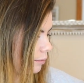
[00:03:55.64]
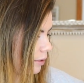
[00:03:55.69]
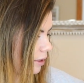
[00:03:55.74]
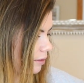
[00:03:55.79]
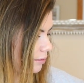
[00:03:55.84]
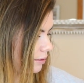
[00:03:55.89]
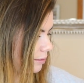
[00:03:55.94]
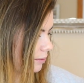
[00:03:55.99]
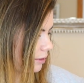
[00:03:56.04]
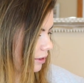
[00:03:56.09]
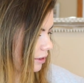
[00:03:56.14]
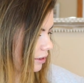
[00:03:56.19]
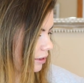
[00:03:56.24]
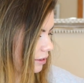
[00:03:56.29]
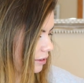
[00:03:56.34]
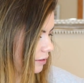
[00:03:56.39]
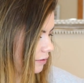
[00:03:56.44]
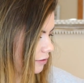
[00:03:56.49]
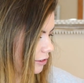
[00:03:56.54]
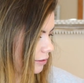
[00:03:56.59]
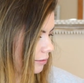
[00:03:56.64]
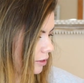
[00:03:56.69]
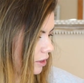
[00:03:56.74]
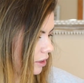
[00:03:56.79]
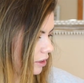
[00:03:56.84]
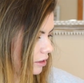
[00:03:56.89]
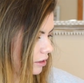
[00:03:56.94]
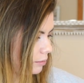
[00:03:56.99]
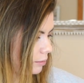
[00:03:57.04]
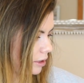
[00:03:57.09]
Probably for
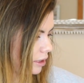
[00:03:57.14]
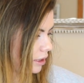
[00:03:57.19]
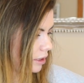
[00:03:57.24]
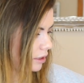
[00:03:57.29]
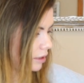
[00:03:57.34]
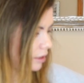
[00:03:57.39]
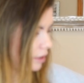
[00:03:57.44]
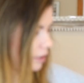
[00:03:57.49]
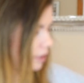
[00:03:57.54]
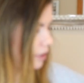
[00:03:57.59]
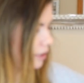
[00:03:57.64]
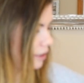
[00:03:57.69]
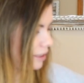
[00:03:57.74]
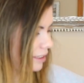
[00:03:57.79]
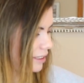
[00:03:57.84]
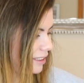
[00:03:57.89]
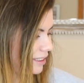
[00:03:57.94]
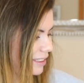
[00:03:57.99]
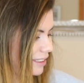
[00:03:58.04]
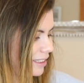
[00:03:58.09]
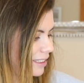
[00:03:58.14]
random things like this.